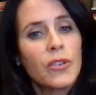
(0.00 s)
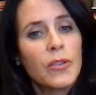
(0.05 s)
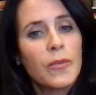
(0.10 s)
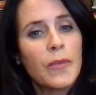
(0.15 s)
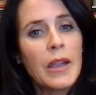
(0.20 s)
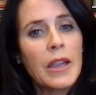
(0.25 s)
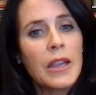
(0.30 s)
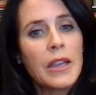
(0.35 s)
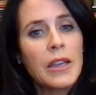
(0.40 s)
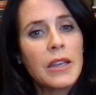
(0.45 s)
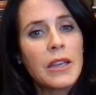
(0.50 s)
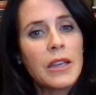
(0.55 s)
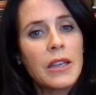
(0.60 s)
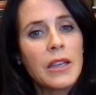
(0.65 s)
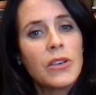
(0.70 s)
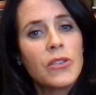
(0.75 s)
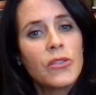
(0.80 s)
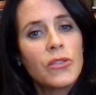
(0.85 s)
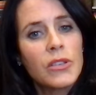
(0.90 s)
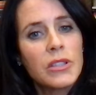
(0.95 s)
for my
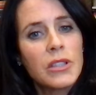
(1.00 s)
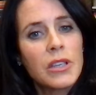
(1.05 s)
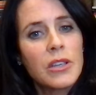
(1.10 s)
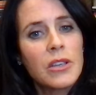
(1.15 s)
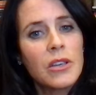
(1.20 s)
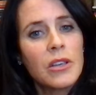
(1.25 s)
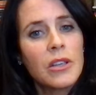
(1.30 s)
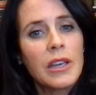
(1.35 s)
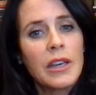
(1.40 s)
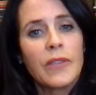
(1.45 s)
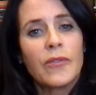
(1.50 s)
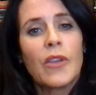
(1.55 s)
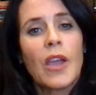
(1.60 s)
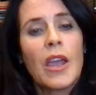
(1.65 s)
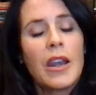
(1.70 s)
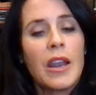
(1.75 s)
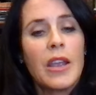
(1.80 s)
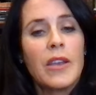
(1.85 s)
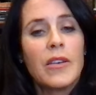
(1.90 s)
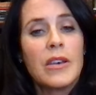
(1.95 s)
interest in Jung and I,
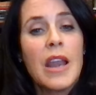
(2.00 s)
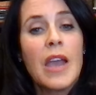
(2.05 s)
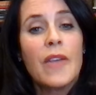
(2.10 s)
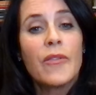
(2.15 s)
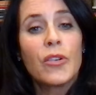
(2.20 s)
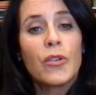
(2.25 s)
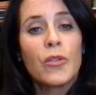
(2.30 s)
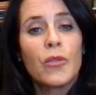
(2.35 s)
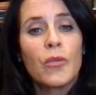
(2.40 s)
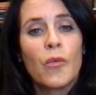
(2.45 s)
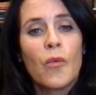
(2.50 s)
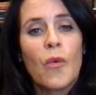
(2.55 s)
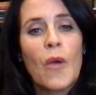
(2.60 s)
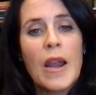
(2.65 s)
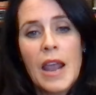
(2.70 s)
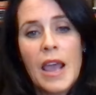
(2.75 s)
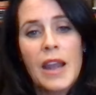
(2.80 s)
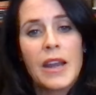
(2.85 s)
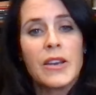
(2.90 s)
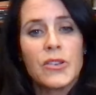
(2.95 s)
and I never
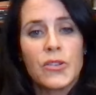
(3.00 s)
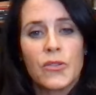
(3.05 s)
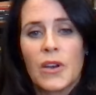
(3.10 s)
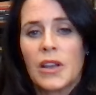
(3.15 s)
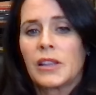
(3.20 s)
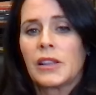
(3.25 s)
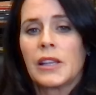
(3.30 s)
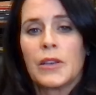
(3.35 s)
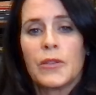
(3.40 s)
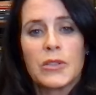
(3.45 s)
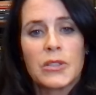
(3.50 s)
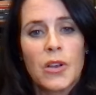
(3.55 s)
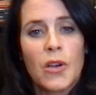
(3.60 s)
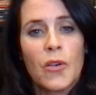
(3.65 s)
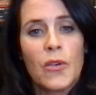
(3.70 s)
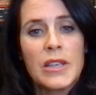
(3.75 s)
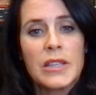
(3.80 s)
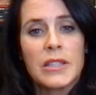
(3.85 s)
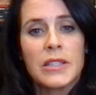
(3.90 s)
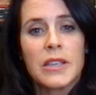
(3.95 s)
went at it directly it was
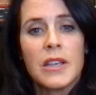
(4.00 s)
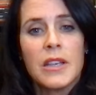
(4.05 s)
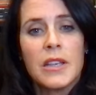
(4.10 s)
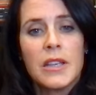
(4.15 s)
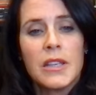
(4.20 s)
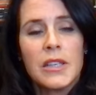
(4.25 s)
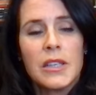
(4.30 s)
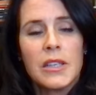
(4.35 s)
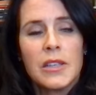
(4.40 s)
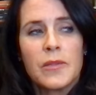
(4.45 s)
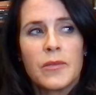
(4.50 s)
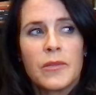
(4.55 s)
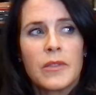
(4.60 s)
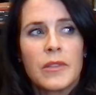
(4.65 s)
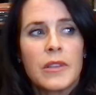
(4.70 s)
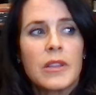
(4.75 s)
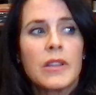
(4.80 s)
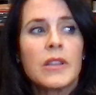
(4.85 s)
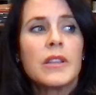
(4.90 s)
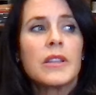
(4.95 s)
always
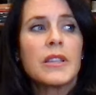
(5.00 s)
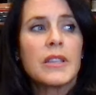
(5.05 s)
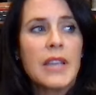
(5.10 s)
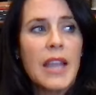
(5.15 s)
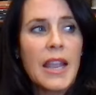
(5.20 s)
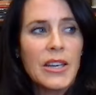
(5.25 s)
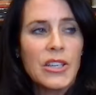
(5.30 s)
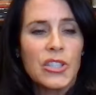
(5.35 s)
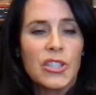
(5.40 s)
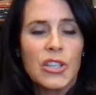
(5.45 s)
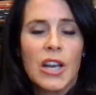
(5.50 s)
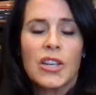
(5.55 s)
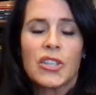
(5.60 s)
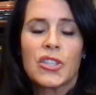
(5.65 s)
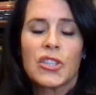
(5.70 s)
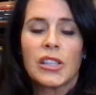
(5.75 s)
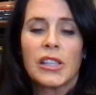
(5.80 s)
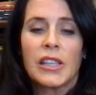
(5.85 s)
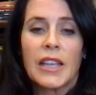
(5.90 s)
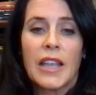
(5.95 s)

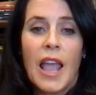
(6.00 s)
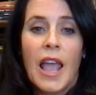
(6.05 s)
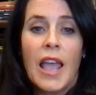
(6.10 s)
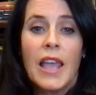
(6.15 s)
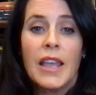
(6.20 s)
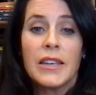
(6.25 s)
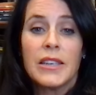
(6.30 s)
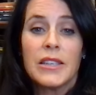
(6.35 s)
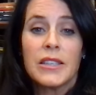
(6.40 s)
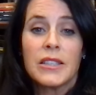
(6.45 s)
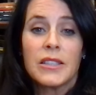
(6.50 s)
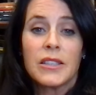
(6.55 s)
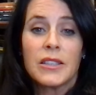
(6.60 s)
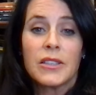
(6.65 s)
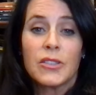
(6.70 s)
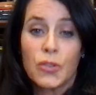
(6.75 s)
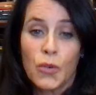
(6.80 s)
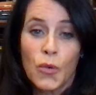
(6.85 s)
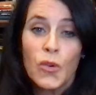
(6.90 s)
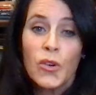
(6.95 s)
tangentially and
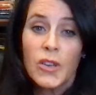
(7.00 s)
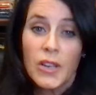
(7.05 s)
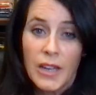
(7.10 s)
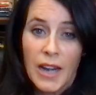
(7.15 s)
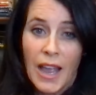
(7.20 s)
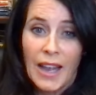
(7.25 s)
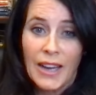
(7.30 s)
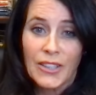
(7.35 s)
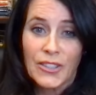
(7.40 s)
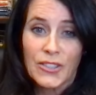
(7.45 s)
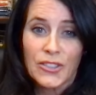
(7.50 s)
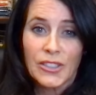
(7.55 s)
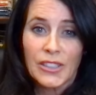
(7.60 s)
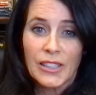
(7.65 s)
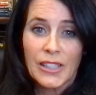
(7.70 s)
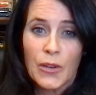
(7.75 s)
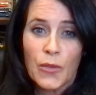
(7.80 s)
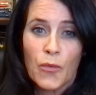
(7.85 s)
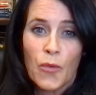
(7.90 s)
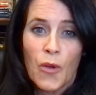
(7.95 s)
Jordan
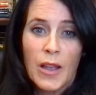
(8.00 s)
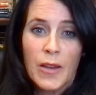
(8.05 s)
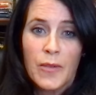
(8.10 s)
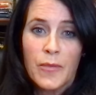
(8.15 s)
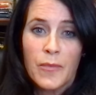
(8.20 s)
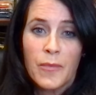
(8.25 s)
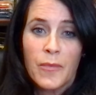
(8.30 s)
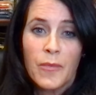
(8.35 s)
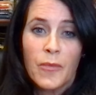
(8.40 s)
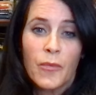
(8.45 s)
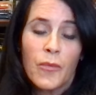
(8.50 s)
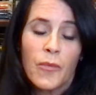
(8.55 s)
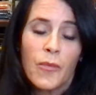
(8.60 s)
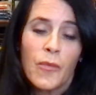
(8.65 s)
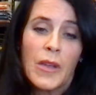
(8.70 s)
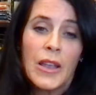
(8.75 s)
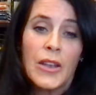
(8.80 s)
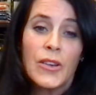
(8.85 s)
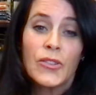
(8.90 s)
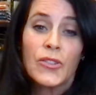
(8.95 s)
actually what
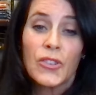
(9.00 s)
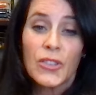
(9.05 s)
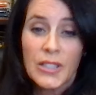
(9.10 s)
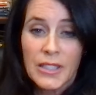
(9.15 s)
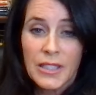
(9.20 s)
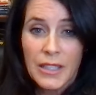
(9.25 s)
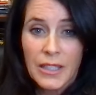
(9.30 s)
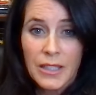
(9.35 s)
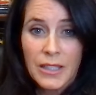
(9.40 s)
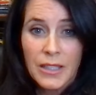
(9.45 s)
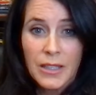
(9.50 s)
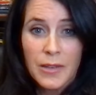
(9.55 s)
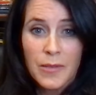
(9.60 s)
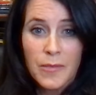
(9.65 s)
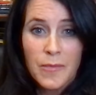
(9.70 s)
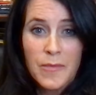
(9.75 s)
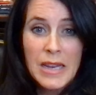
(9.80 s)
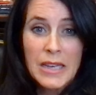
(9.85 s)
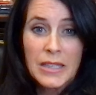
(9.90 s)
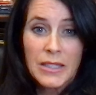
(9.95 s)
interested
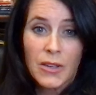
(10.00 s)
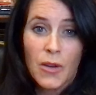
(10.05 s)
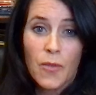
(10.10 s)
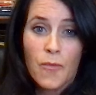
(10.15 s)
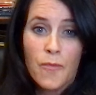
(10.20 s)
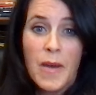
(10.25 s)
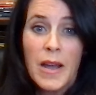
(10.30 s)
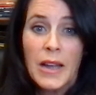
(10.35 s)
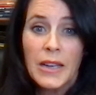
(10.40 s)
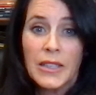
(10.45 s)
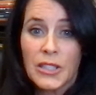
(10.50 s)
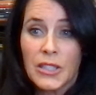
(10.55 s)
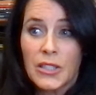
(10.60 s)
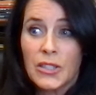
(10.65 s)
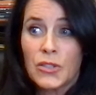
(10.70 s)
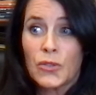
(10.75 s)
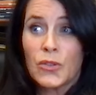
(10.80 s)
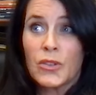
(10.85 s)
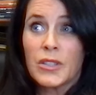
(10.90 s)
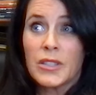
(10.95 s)
me so much in
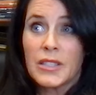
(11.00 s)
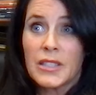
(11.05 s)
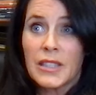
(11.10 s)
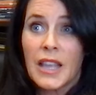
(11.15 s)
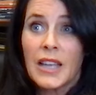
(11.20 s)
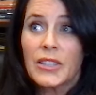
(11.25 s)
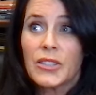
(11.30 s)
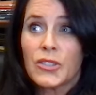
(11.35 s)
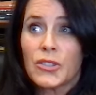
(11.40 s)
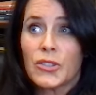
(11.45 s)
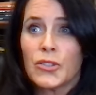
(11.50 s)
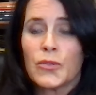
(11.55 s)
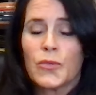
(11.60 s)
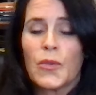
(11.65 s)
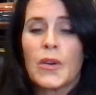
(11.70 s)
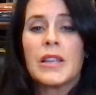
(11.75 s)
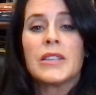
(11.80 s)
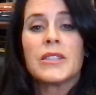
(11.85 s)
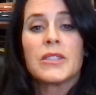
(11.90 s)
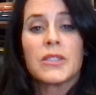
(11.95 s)
Jordan's lectures
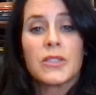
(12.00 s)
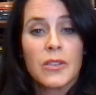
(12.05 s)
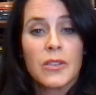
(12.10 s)
when he